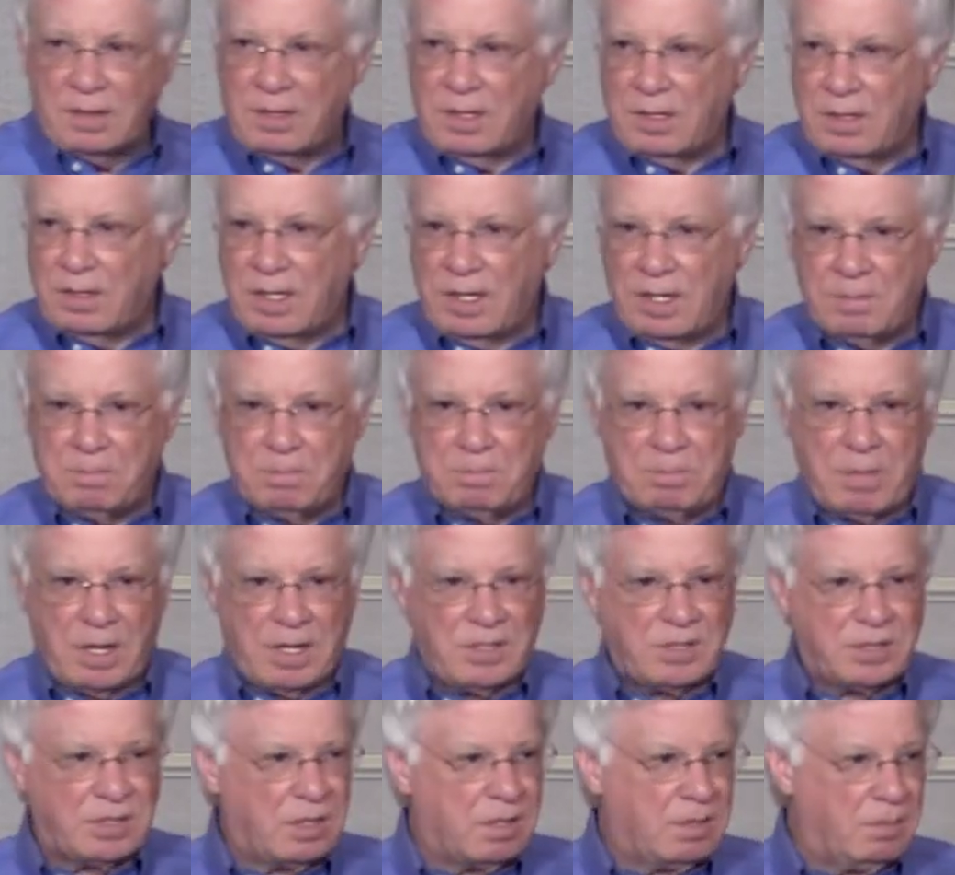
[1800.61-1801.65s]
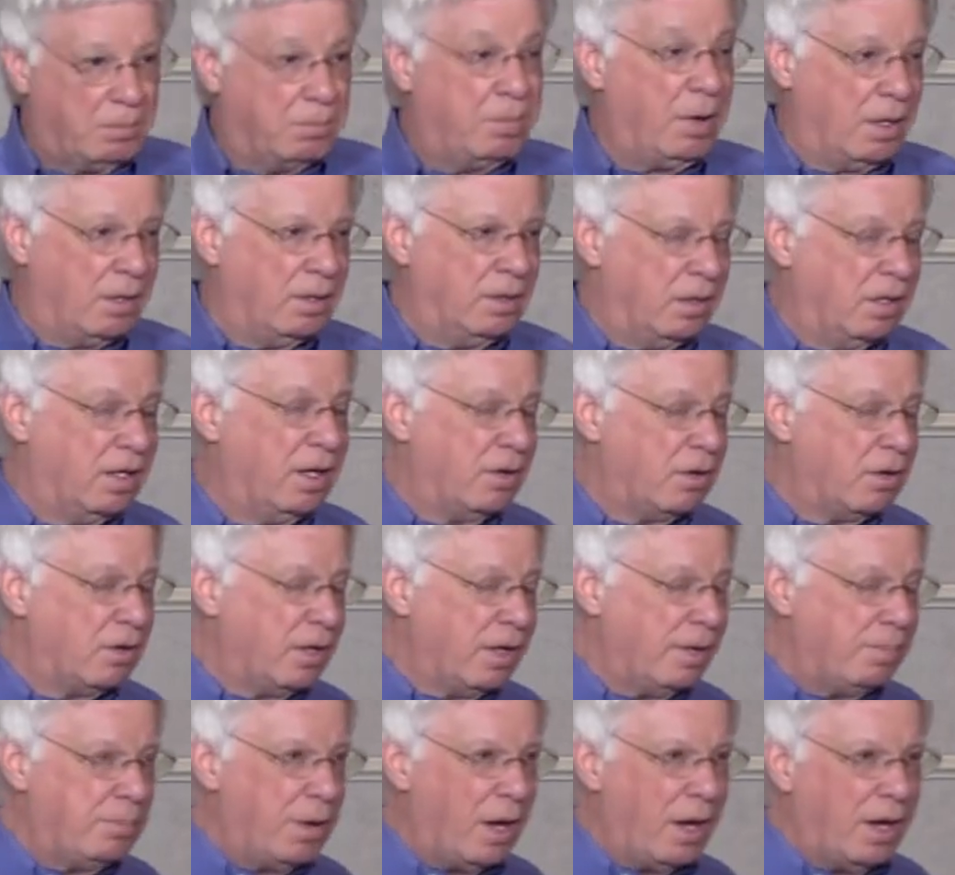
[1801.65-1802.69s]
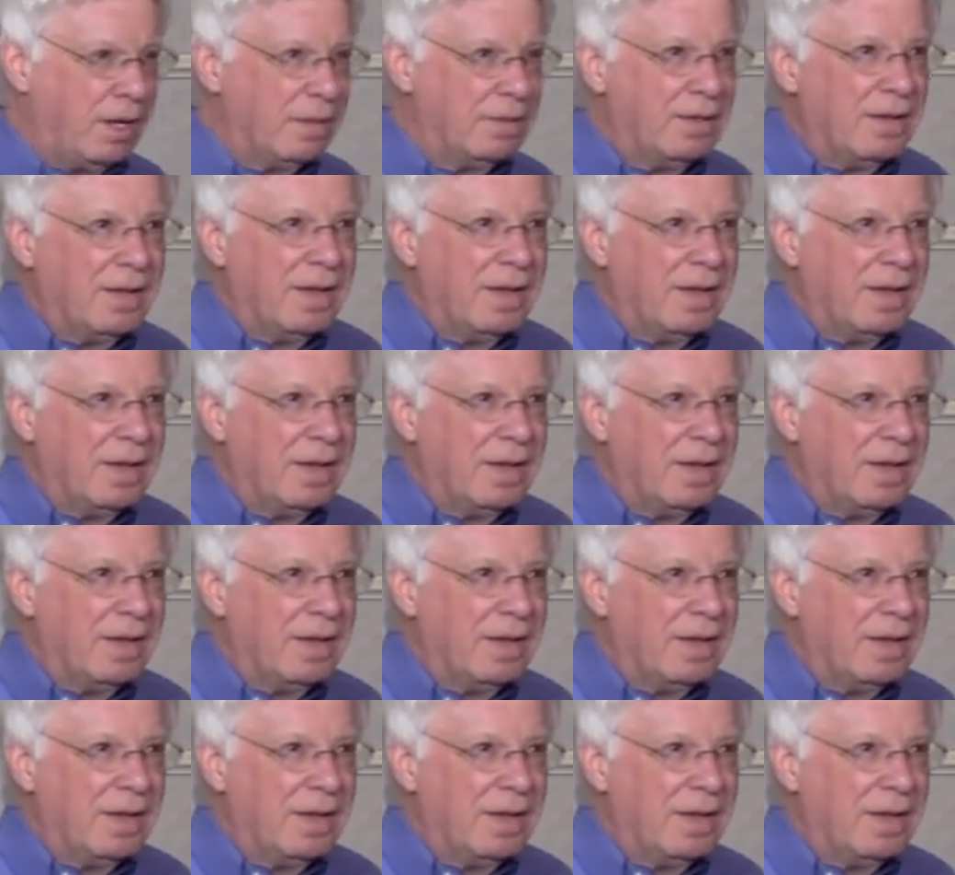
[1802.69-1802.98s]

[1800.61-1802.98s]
I had basic, literally pot,